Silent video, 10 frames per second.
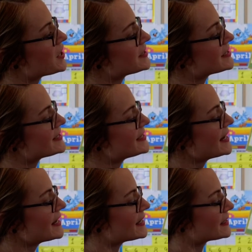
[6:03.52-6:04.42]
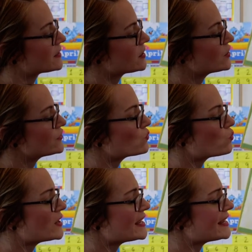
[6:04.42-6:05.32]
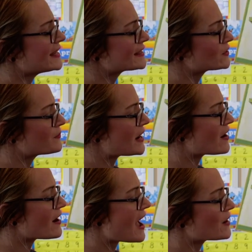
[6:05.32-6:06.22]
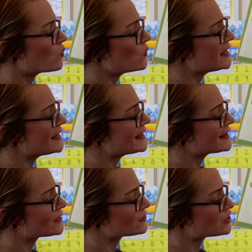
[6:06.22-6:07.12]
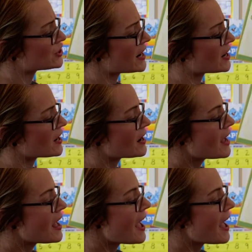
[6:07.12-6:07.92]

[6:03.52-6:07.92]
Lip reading: to sit in. The wee little bear had a wee little chair.